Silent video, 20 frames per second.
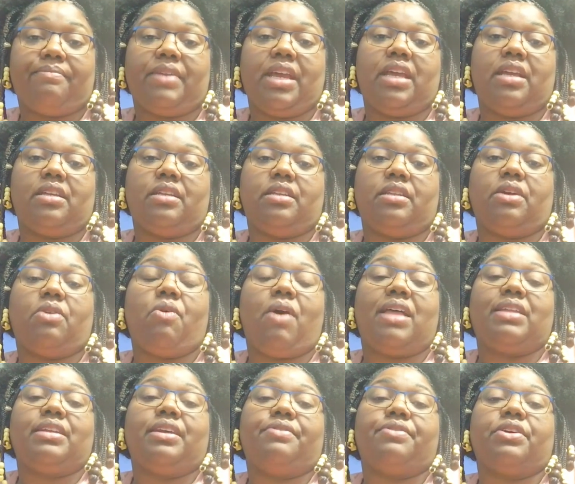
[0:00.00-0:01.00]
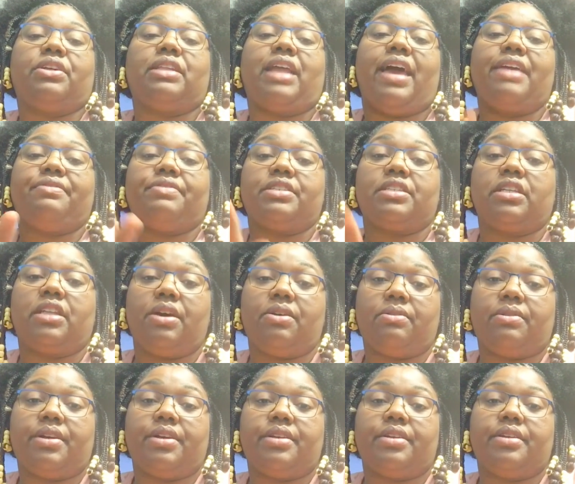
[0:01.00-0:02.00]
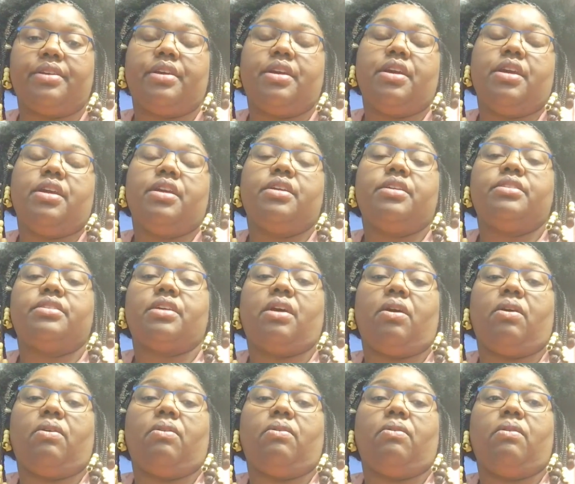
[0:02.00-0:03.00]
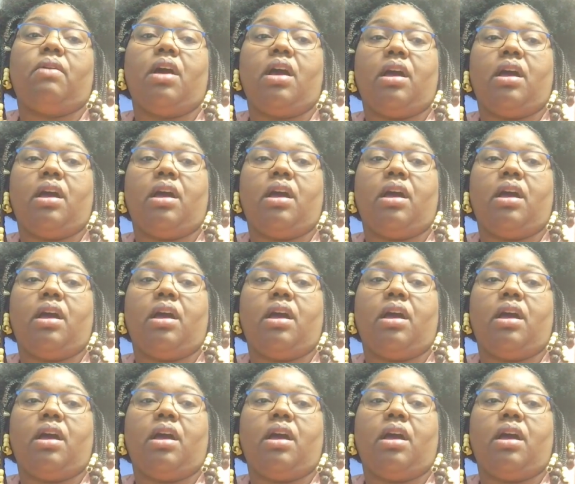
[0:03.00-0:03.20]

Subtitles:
And the quality of your life is lowered. So,